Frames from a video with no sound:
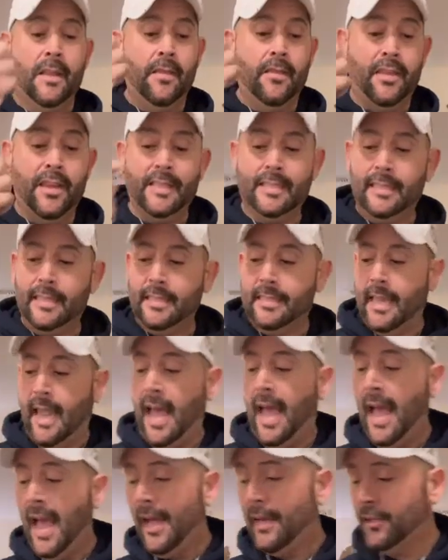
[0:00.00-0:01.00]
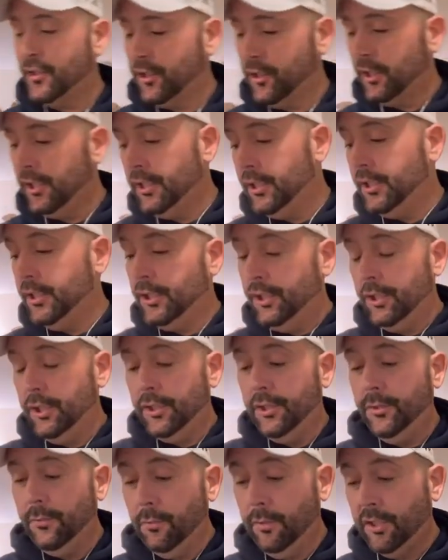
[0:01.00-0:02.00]
This is actually
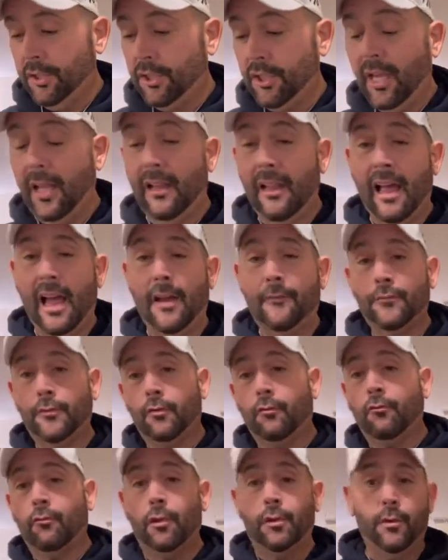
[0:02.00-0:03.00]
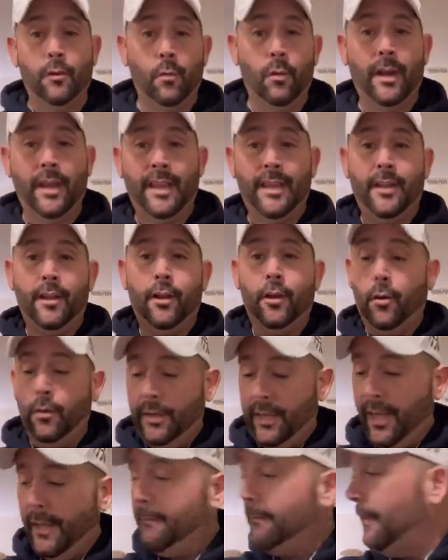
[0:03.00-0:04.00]
good, which I'll have to run away and go
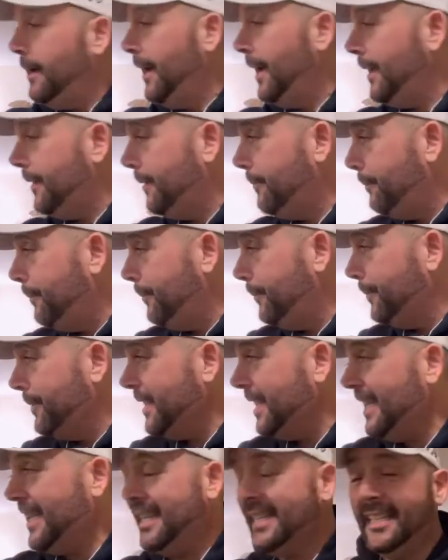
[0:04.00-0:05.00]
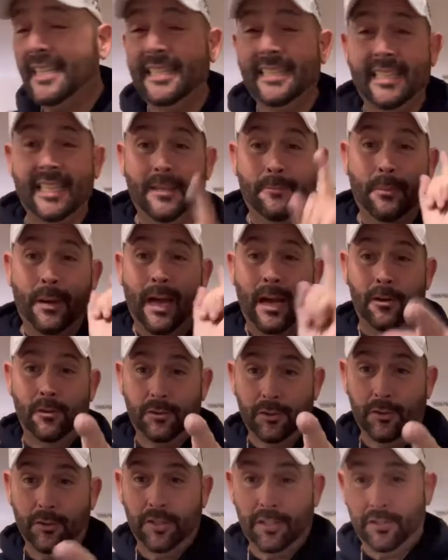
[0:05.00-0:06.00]
get my EDC
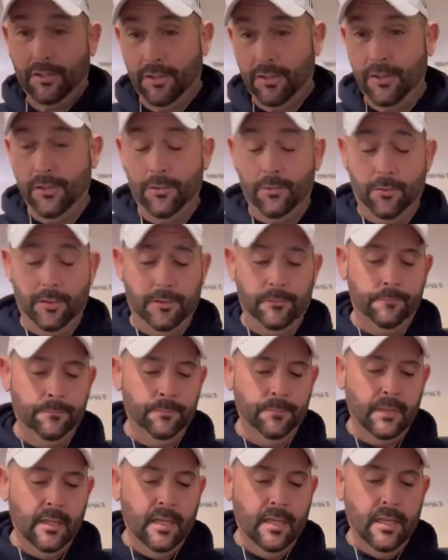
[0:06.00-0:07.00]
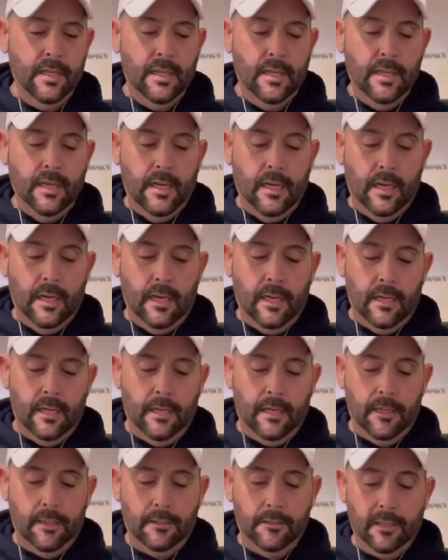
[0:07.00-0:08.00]
pouch. It's a new one.
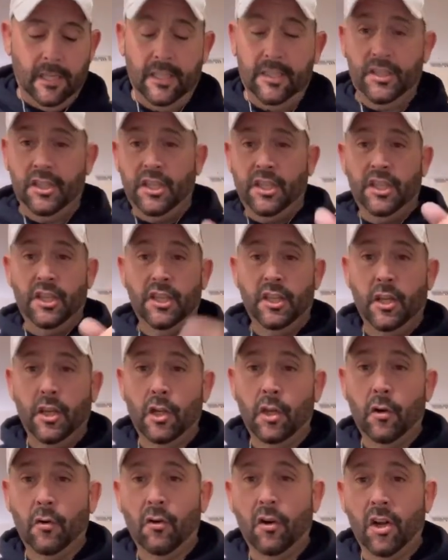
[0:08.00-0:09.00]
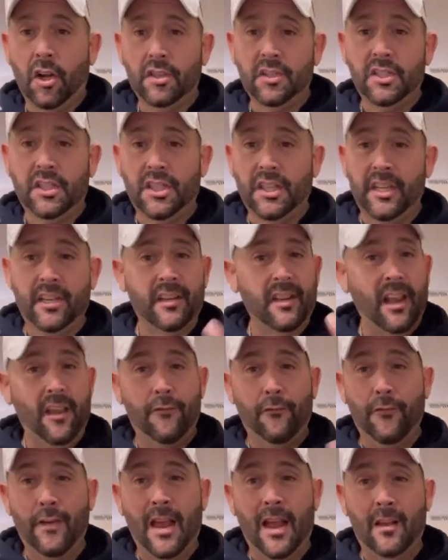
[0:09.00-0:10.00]
Uh, I cheated on Garage Gear and I
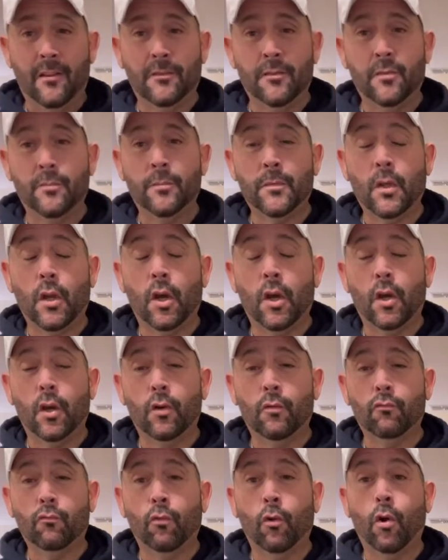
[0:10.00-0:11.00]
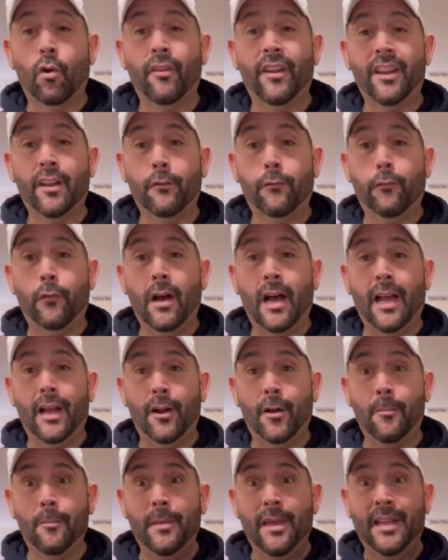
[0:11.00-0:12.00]
found uh, Roaring
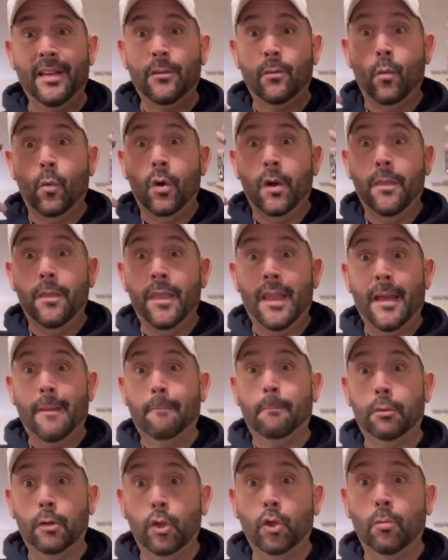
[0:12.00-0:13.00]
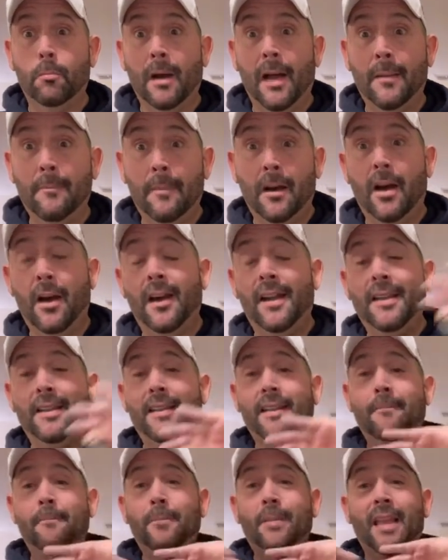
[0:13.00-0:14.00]
Fire make one that blew my
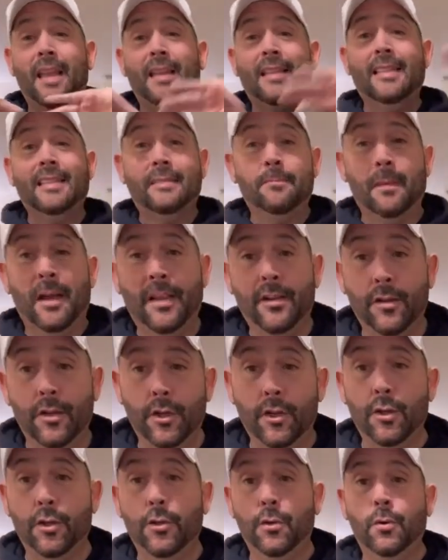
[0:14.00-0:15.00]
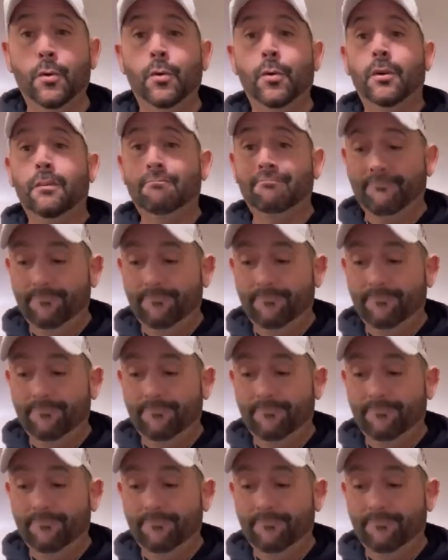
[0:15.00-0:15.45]
mind and is my new